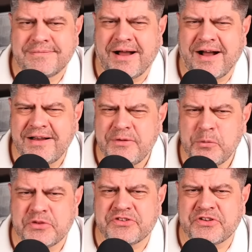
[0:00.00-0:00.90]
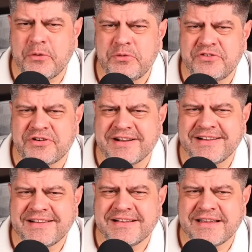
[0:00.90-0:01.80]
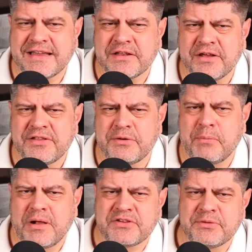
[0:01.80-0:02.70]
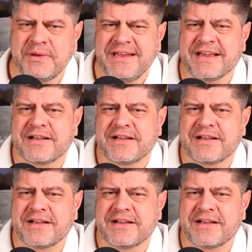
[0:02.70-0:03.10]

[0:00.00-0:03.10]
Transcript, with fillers: Hollywood soundtrack and other multimedia